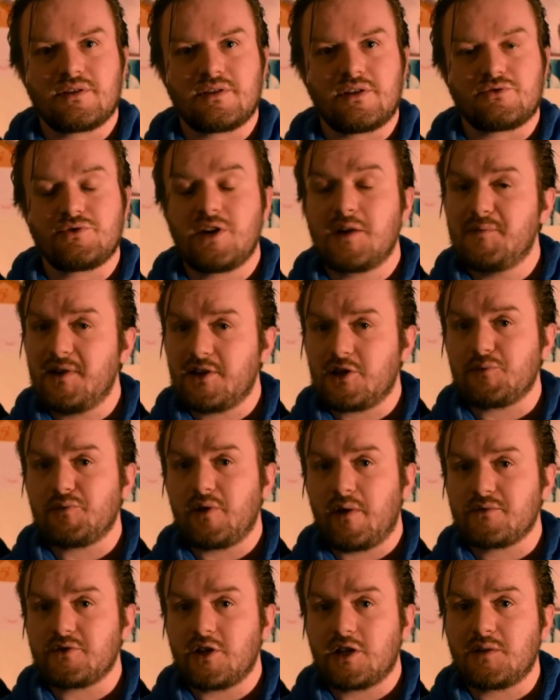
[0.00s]
They try to make their
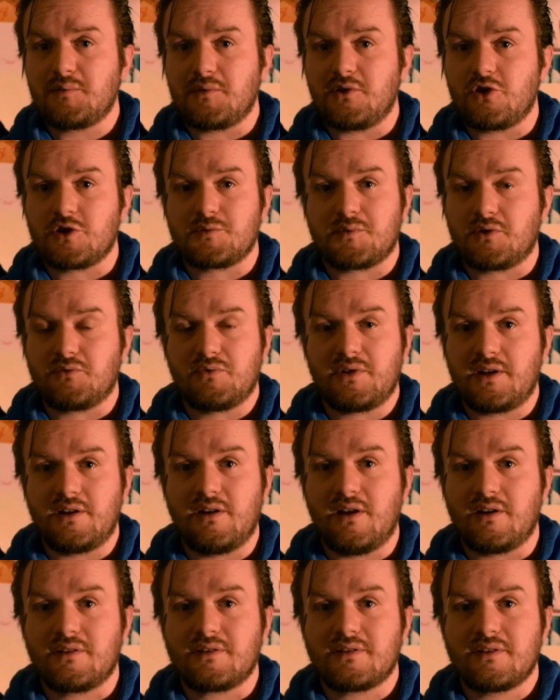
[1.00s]
problems out to be yours, but they're really
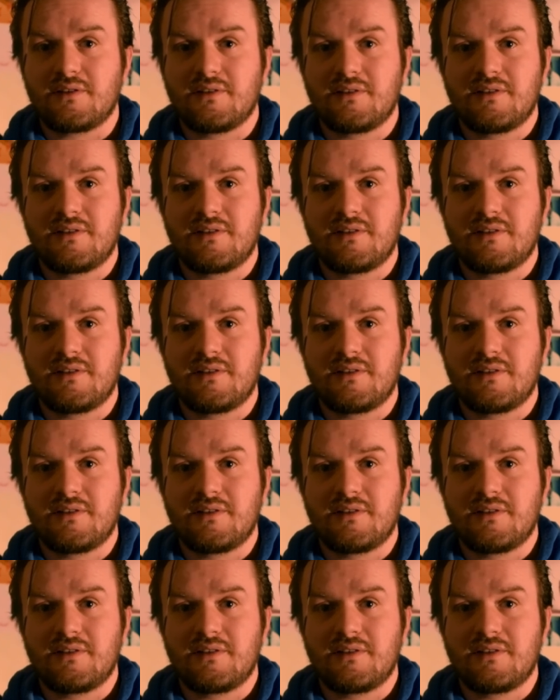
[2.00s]
not.